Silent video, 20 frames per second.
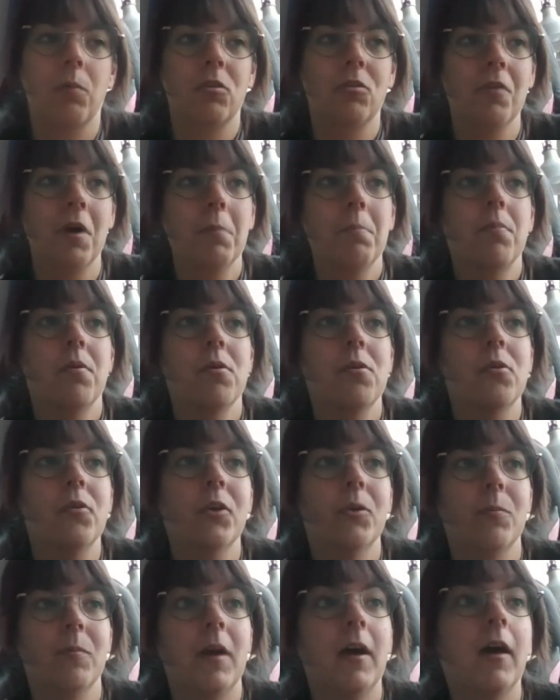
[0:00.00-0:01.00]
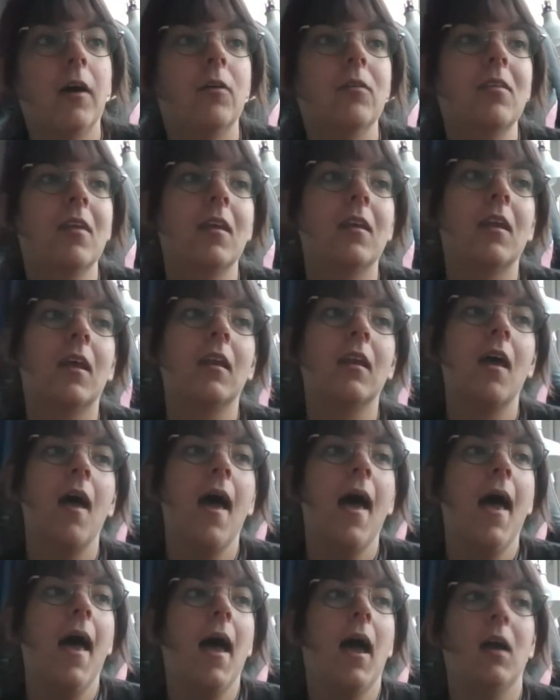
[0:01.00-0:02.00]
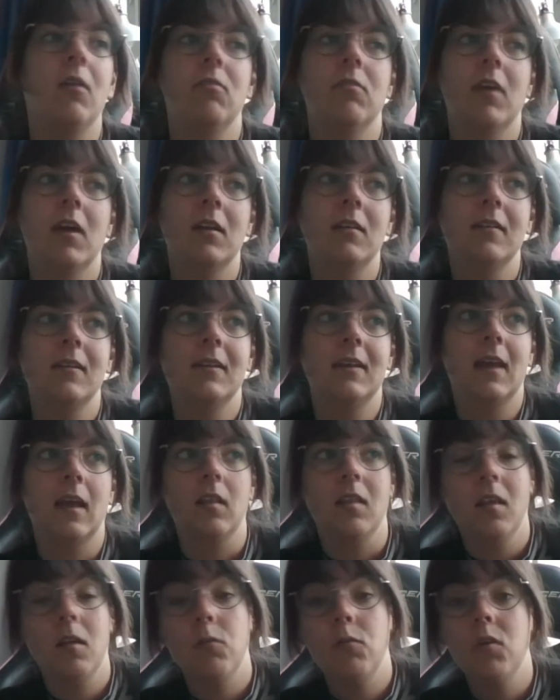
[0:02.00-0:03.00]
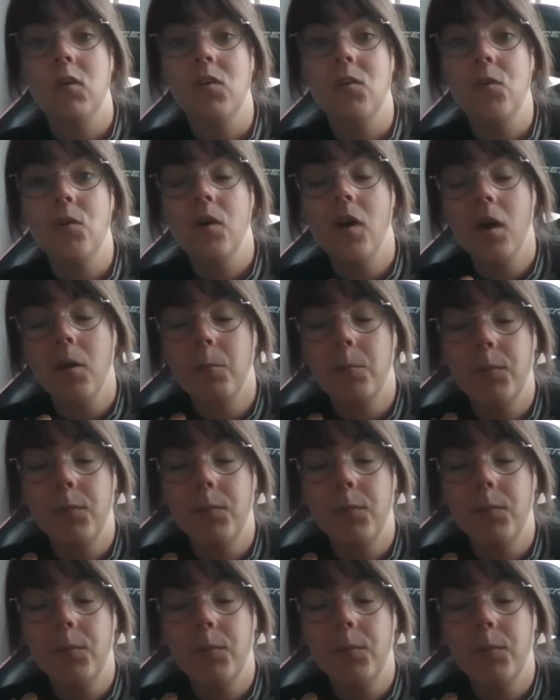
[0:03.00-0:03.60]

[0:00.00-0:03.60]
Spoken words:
So I pulled them out, and then I read that if you